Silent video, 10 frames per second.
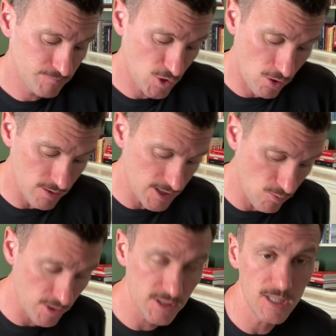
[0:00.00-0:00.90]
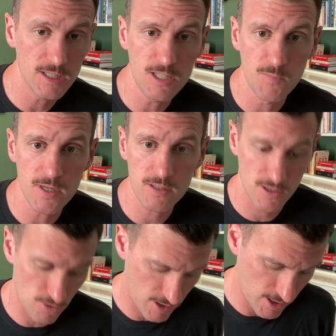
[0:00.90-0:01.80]
Currently, we're seeing these businesses
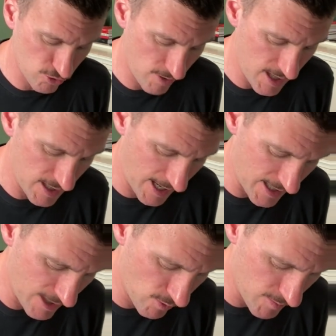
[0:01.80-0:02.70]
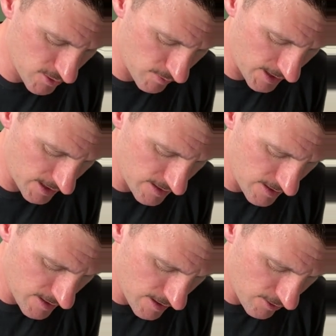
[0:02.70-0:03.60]
are going to trade at anywhere between
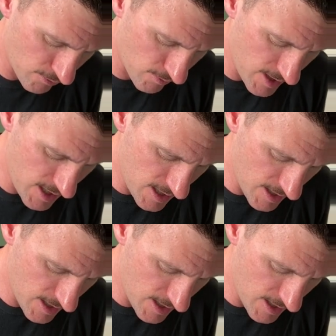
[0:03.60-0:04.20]
3